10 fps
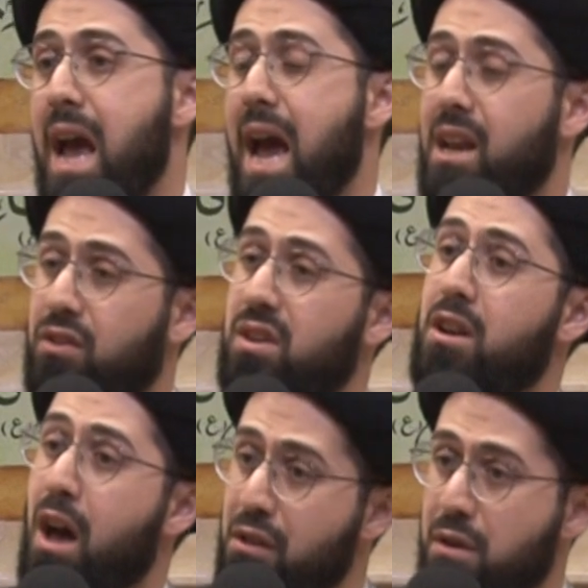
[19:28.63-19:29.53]
and it's
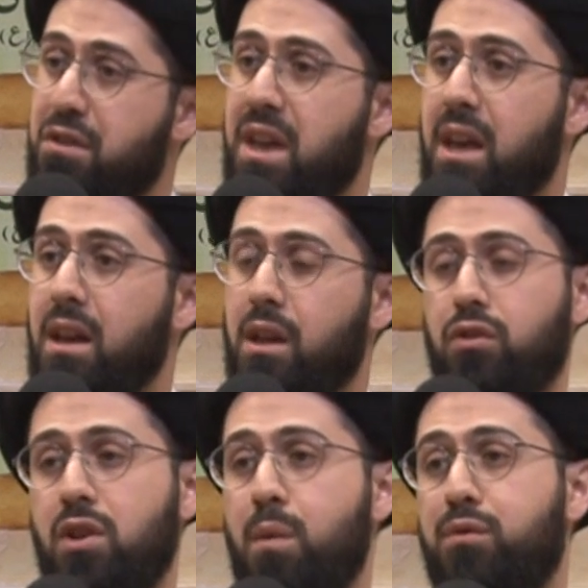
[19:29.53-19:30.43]
another thing in
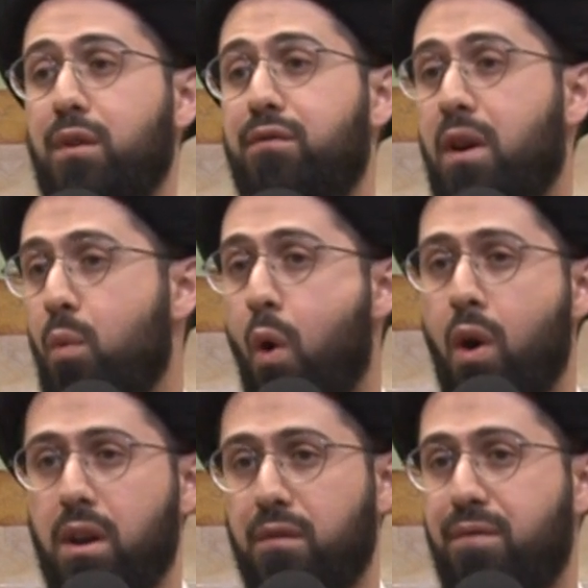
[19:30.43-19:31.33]
terms of
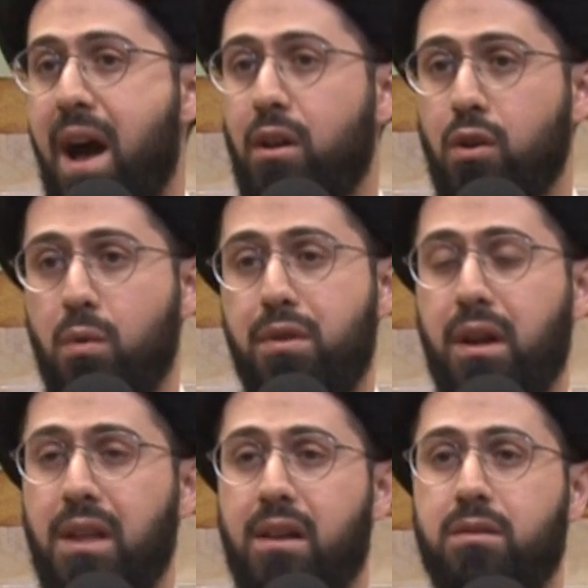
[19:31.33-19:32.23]
reward and value with
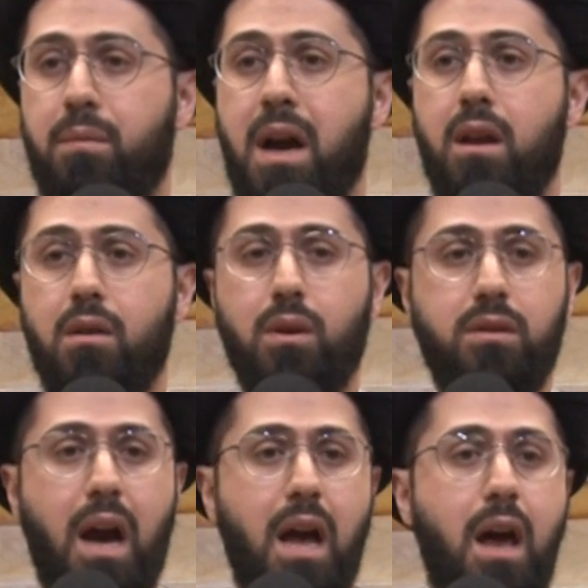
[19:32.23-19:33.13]
Allah subhanahu wa
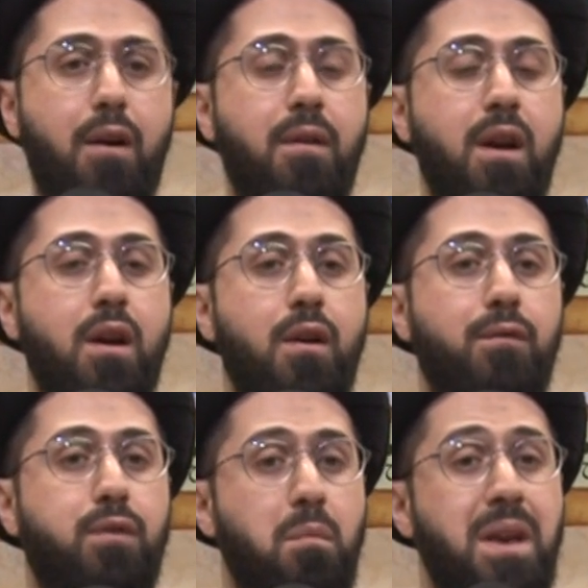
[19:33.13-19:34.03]
ta'ala
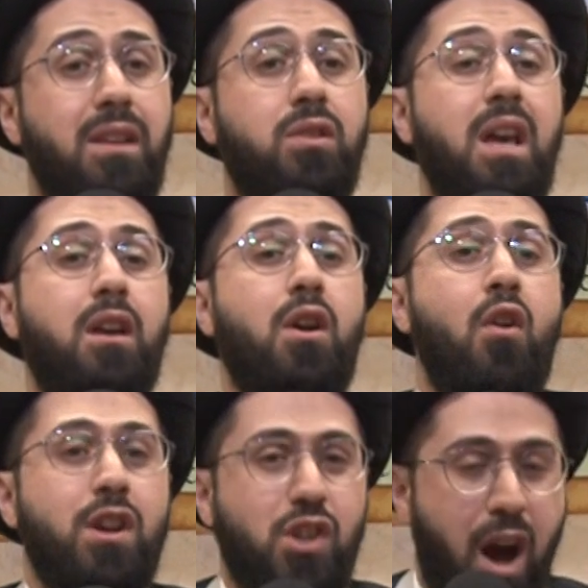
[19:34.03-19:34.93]
for me to
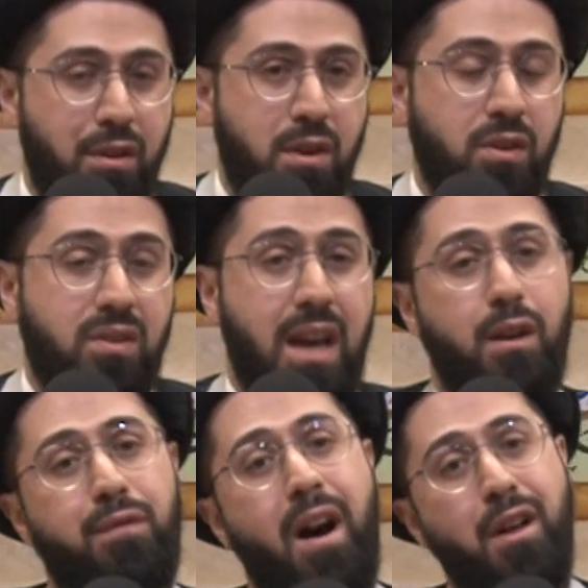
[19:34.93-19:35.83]
encourage others. And
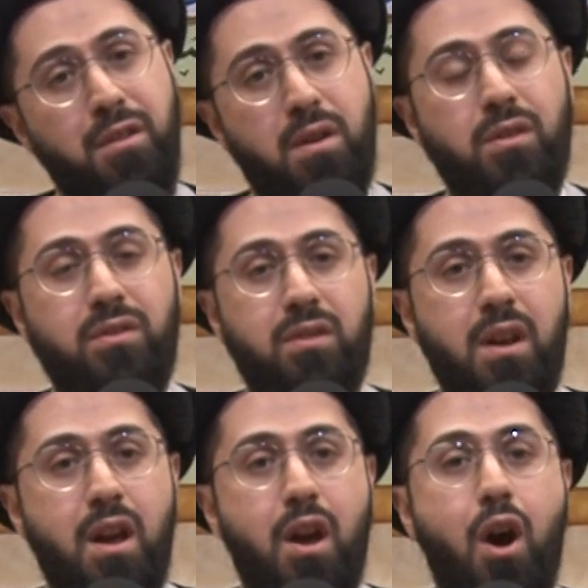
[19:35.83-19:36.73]
if others
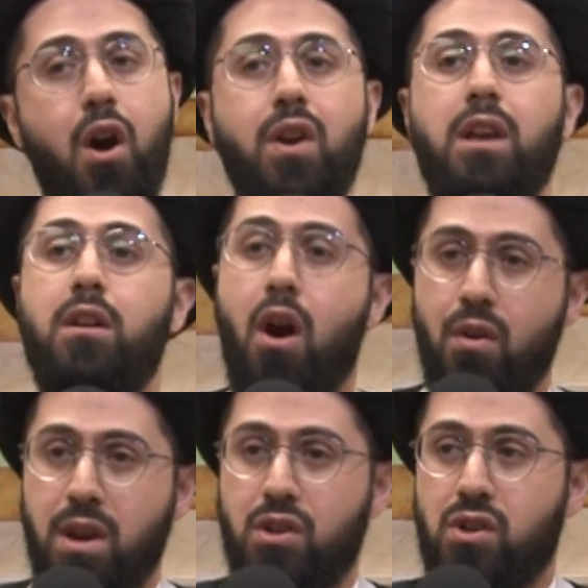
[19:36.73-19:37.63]
are
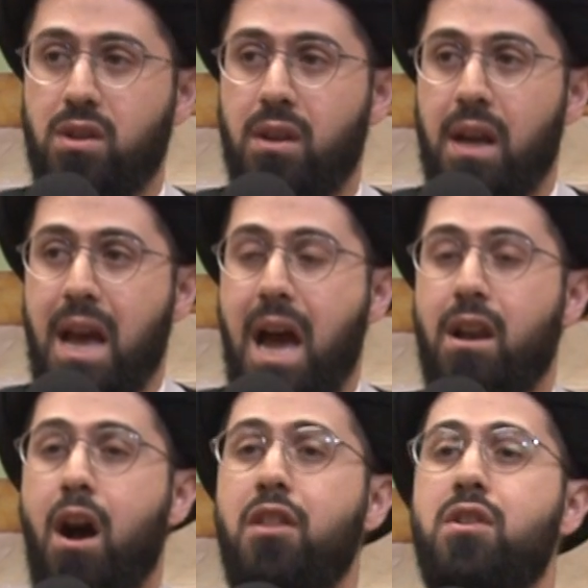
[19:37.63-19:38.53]
encouraged
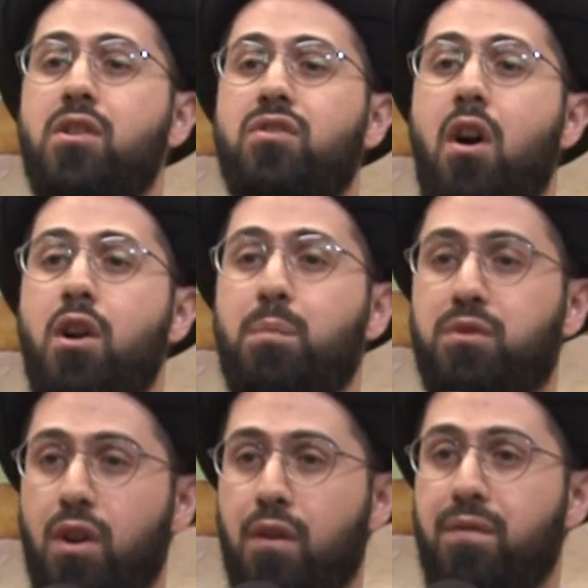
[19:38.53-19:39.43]
and others are
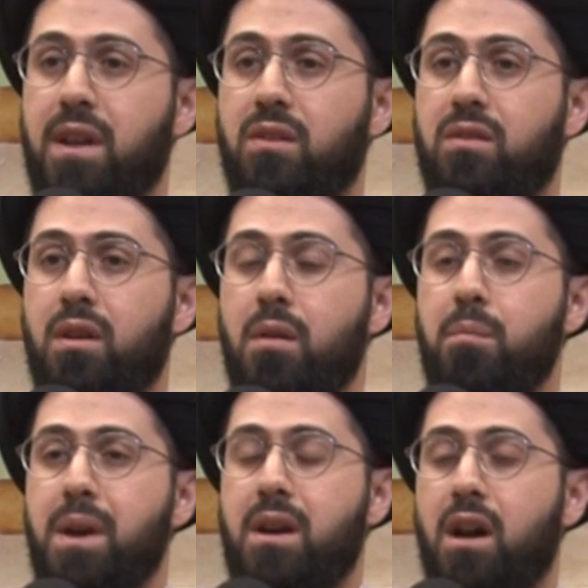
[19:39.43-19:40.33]
observant
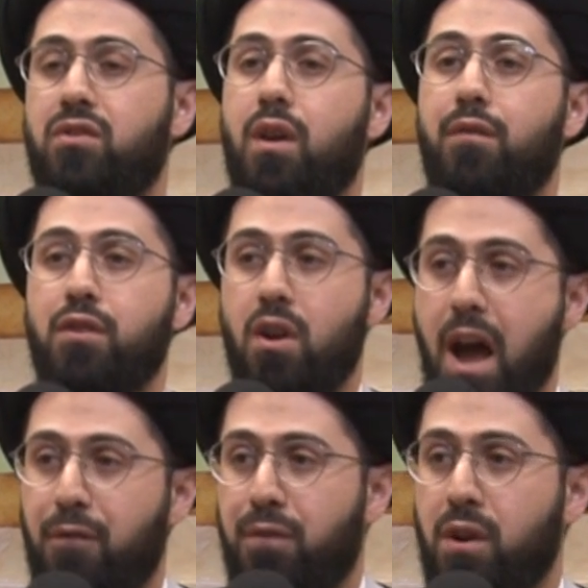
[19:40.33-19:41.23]
because of your
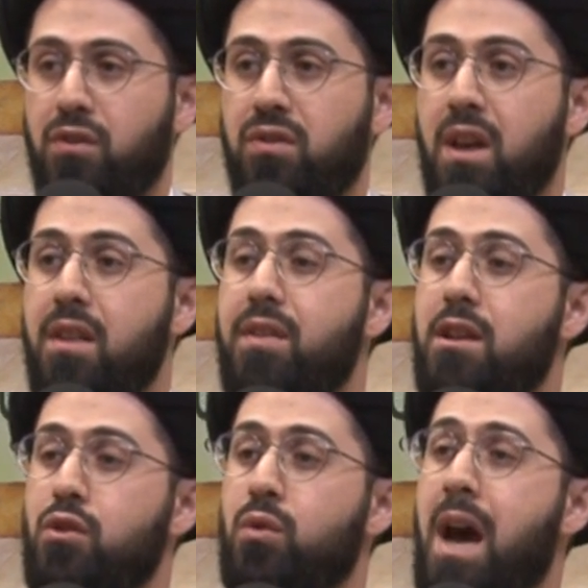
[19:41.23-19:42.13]
efforts,
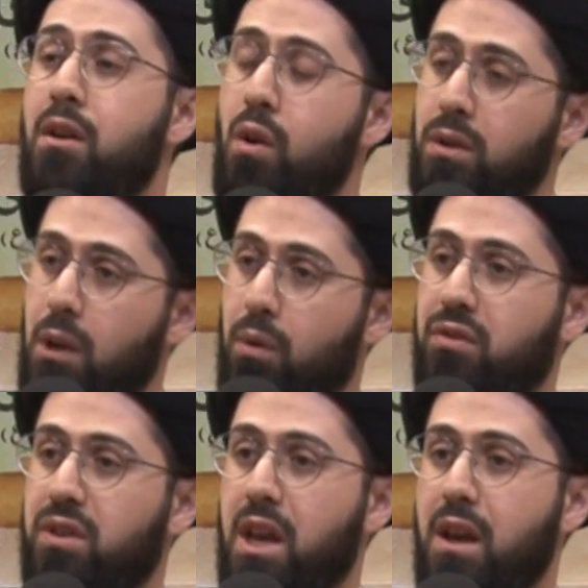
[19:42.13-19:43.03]
then you not only
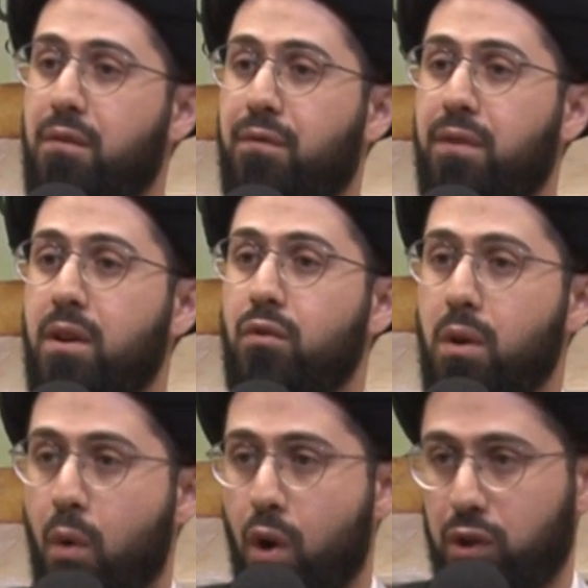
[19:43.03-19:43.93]
receive
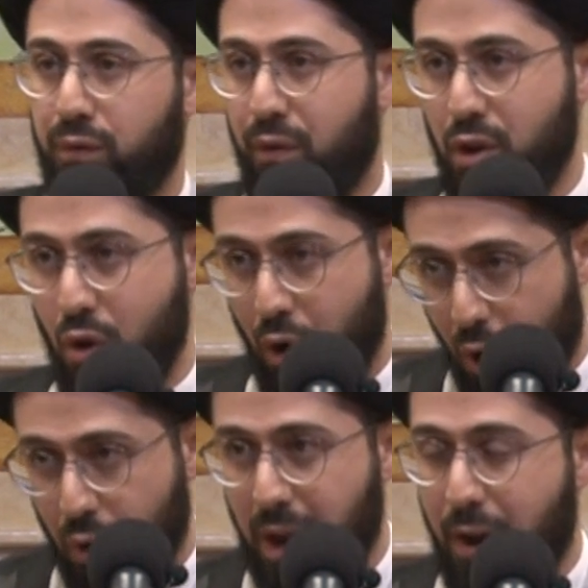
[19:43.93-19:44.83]
rewards for your
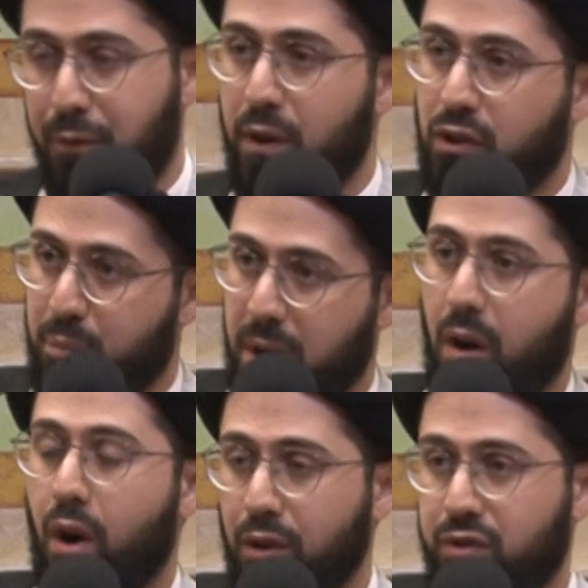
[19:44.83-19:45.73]
own efforts, but
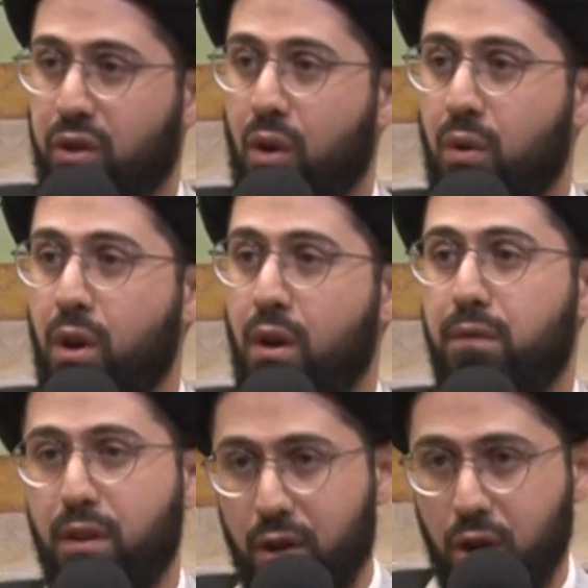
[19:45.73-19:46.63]
also
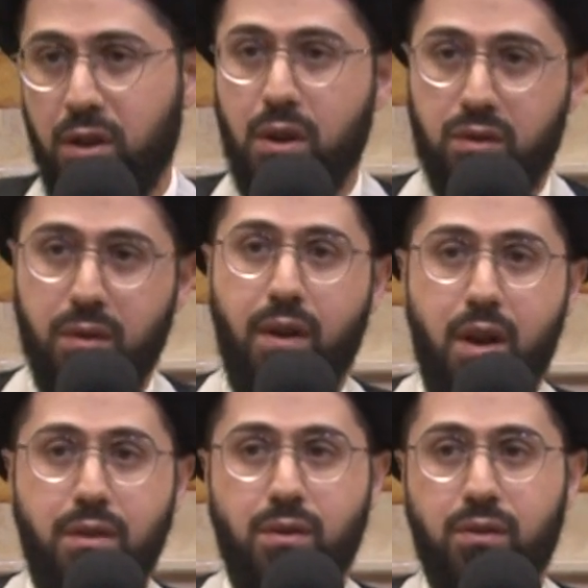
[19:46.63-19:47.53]
for the goodness of
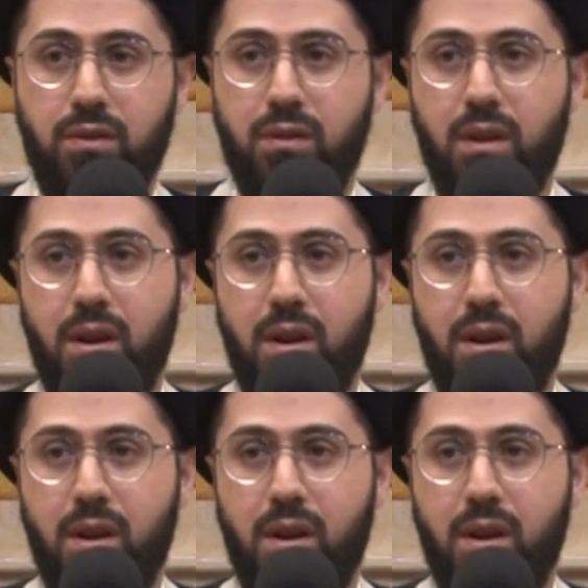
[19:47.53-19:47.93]
others.